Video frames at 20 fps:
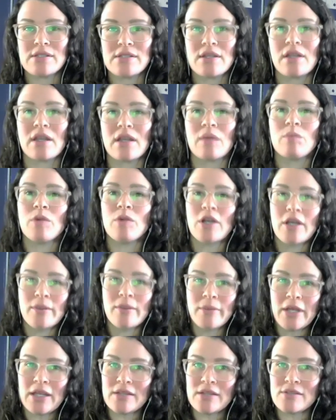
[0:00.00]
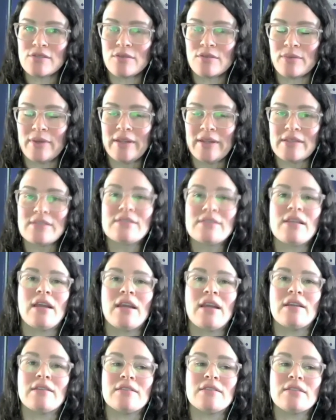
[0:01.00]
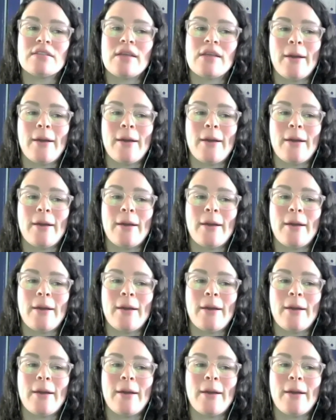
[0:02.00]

and I bring all my instruments and